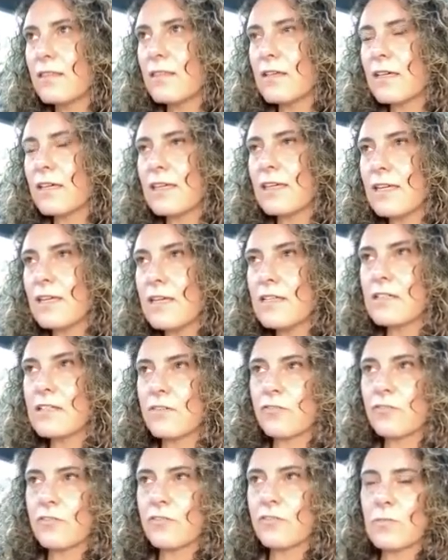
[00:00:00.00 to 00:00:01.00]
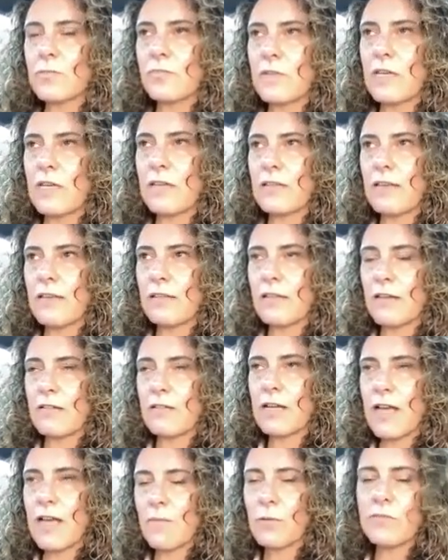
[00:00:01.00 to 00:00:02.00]
the key difference,
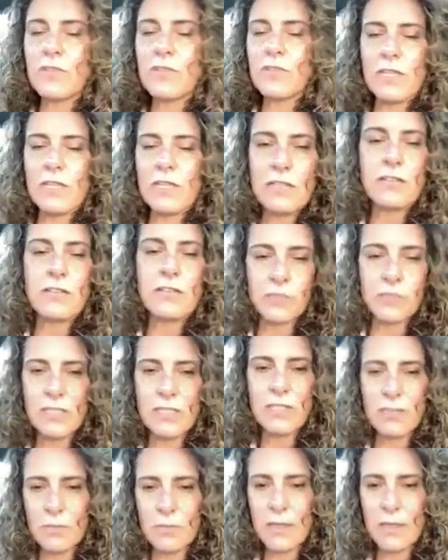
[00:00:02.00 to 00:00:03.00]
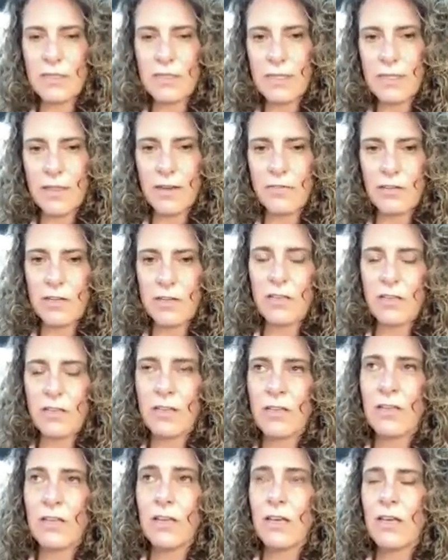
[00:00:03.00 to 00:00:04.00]
there are a couple of key differences about South Africa.
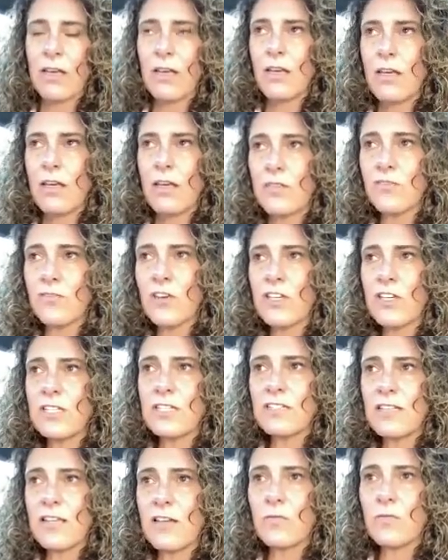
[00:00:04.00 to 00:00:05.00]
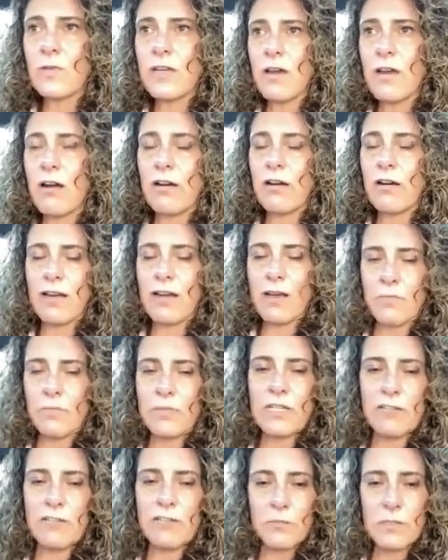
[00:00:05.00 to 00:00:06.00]
The first is that we are an
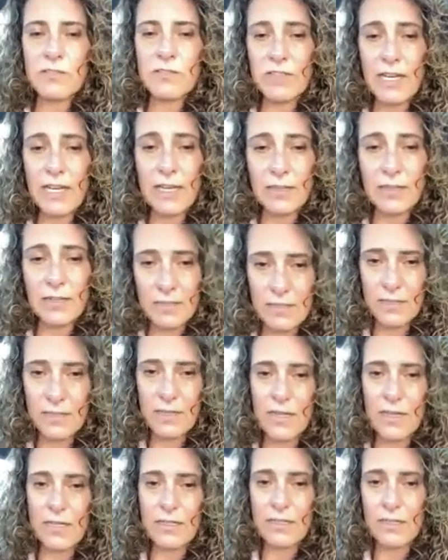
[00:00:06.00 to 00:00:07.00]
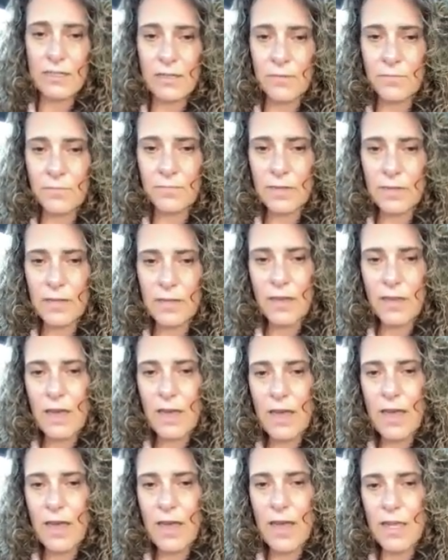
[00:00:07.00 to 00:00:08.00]
unbelievably violent society.
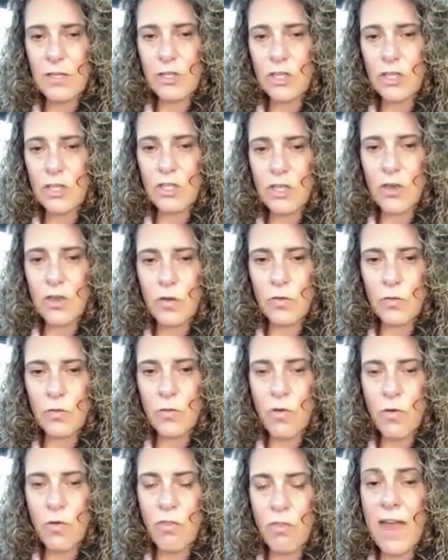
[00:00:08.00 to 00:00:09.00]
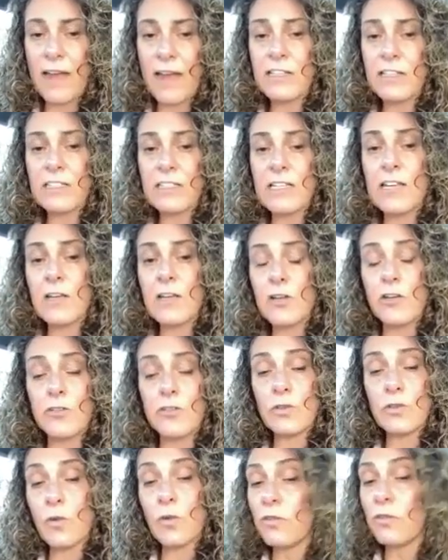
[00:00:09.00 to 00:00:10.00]
And so that
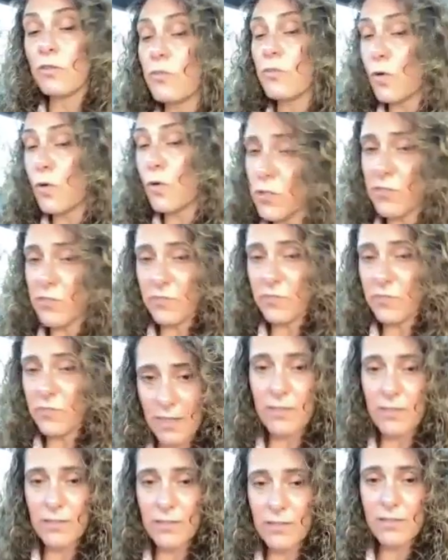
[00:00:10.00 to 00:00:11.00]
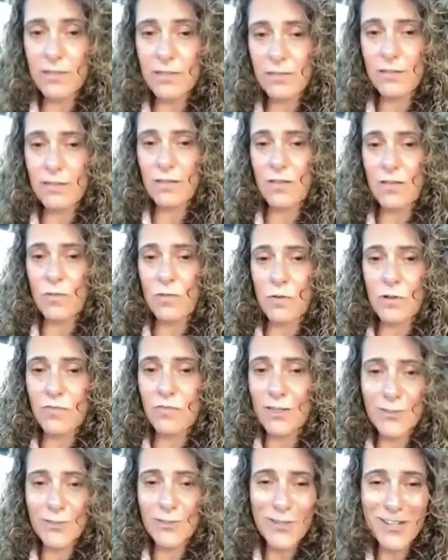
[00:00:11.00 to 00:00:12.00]
includes all forms of violence. All
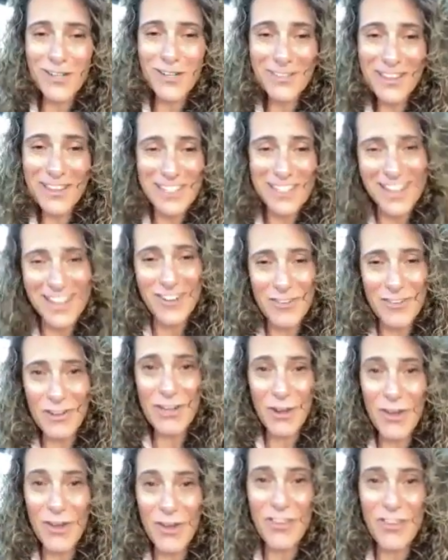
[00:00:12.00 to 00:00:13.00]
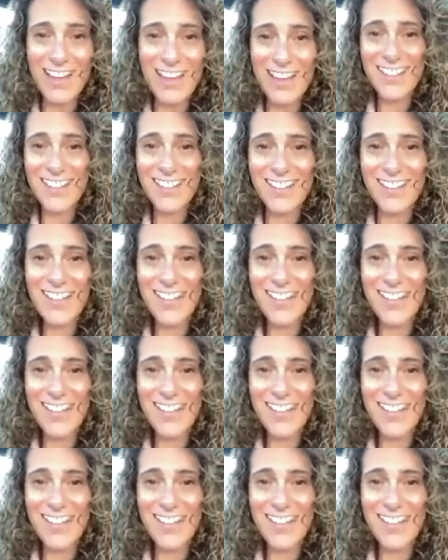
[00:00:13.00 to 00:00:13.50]
of us who live in this country know that.